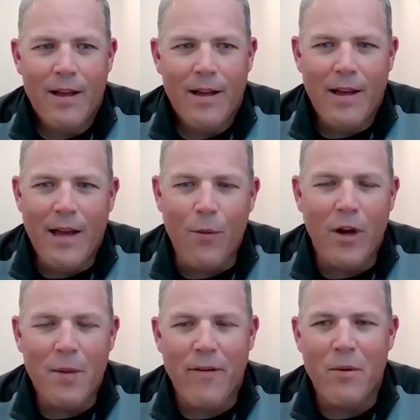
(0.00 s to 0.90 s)
Hey,
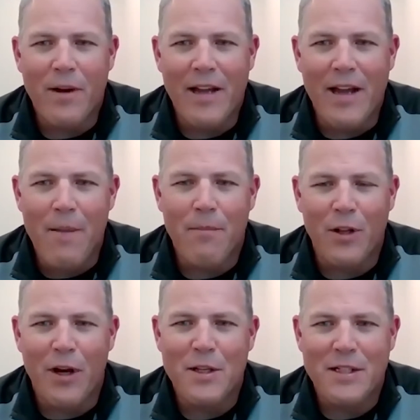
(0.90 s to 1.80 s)
welcome everybody. I'm
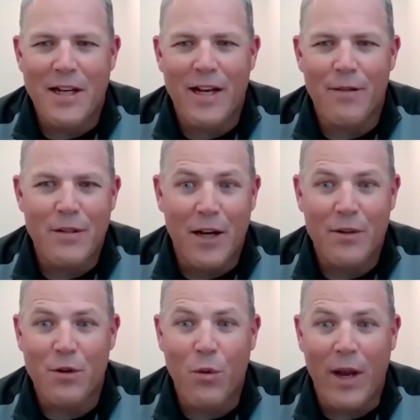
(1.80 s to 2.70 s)
alongside of Dr.